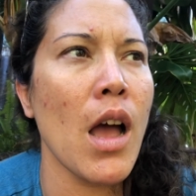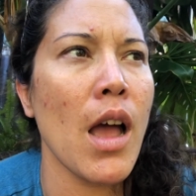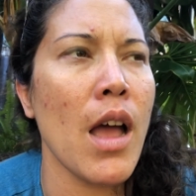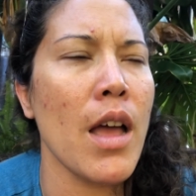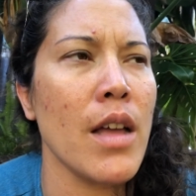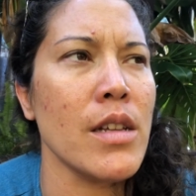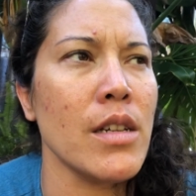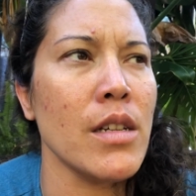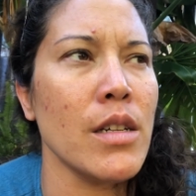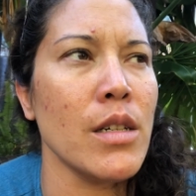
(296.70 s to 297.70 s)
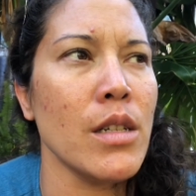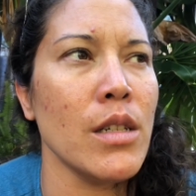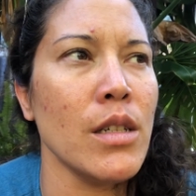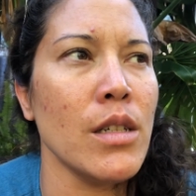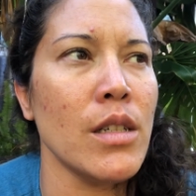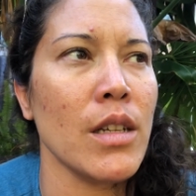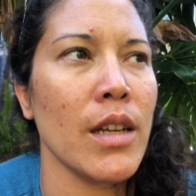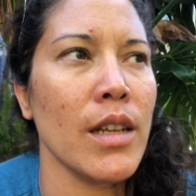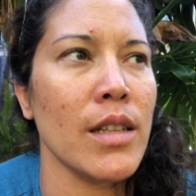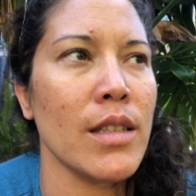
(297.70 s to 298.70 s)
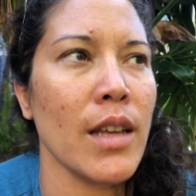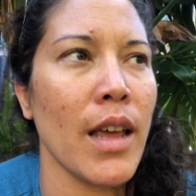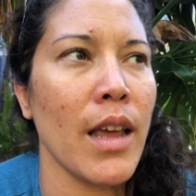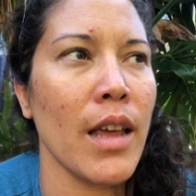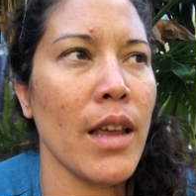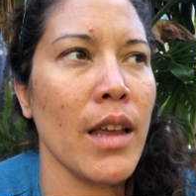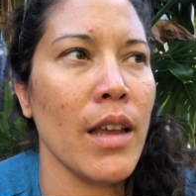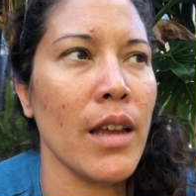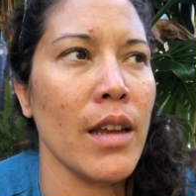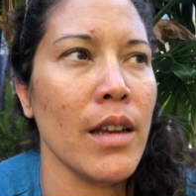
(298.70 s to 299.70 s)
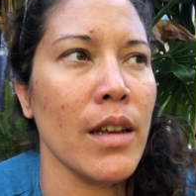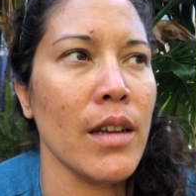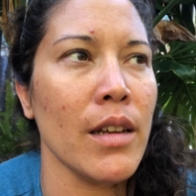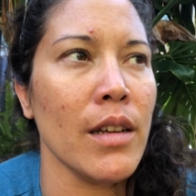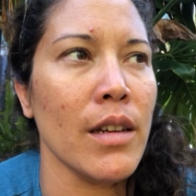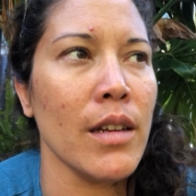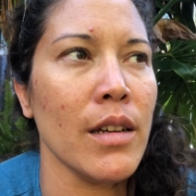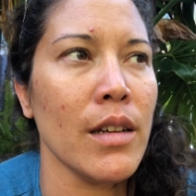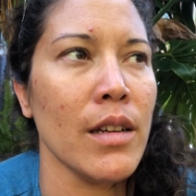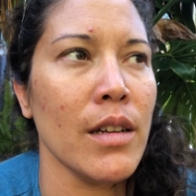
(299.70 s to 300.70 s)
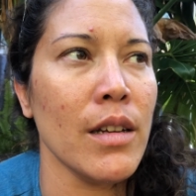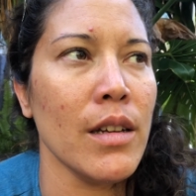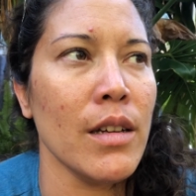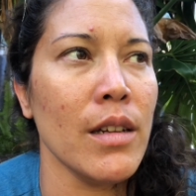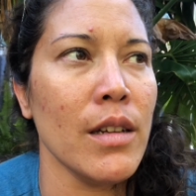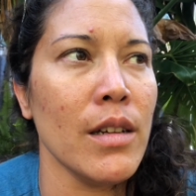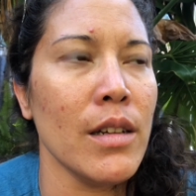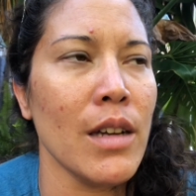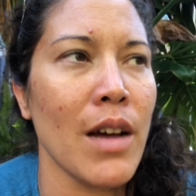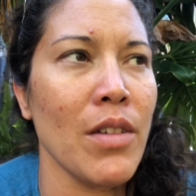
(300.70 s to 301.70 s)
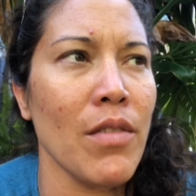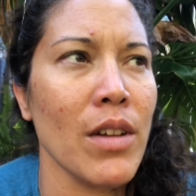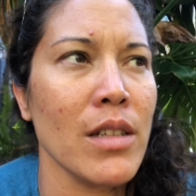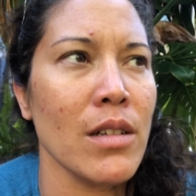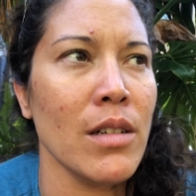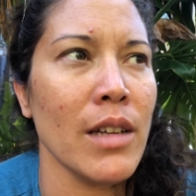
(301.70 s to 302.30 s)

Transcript: And it's a diving vessel.